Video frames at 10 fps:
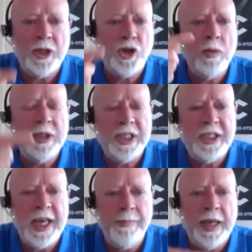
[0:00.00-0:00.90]
As you as a
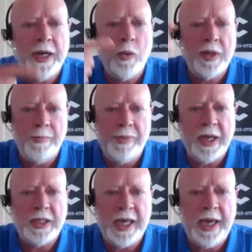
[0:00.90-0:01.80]
team leader with a
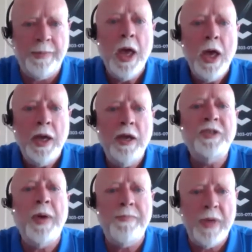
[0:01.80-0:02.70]
big team, you
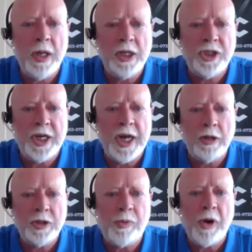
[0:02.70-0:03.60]
spend millions of
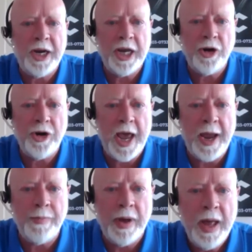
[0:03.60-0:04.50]
dollars branding your
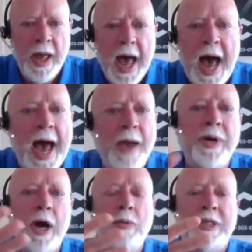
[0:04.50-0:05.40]
name. I
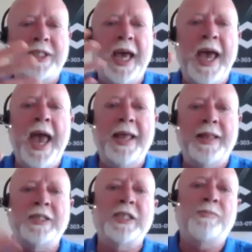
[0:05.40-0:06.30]
would always say, hey,
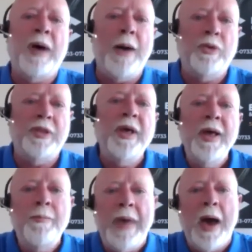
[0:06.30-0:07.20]
this is Bob with
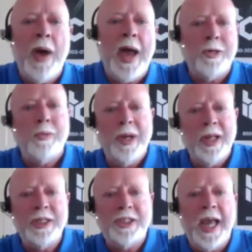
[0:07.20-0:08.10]
Matt Wagner
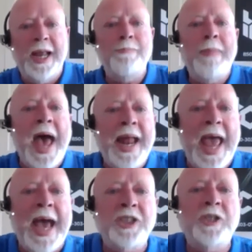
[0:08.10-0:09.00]
Real Estate. Matt
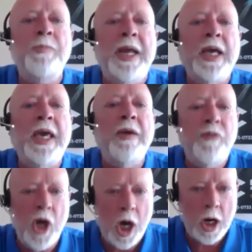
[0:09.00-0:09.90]
asked me to give
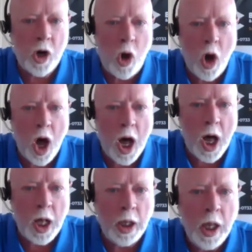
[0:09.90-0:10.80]
you a
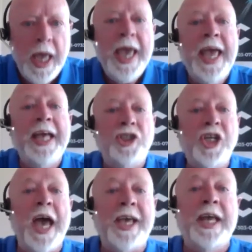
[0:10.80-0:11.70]
call and
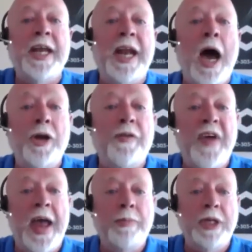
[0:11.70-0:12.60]
check in on how your
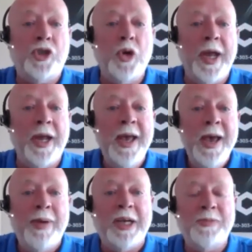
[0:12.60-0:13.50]
family's doing.
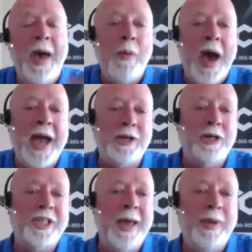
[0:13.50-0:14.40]
Because Matt
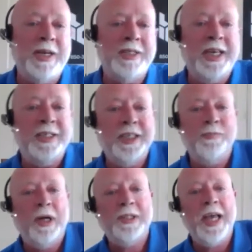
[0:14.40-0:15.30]
Wagner's name, because he's his
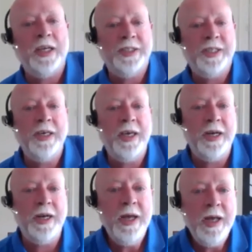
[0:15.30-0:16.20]

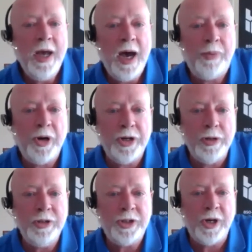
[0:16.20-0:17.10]
multi-gazillion
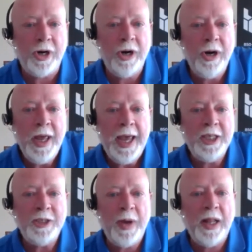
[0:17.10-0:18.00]
producer,
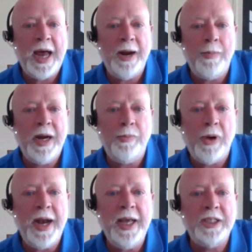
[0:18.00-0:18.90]
he spent a lot of money
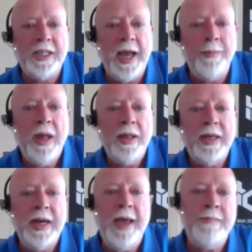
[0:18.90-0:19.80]
branding his name.
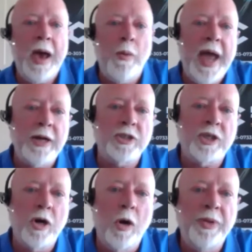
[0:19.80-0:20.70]
The name Matt Wagner is
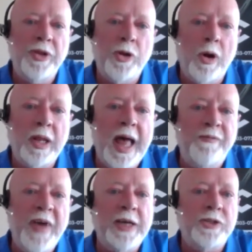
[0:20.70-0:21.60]
going to open the door a lot
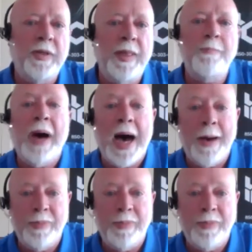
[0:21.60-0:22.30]
faster than Bob.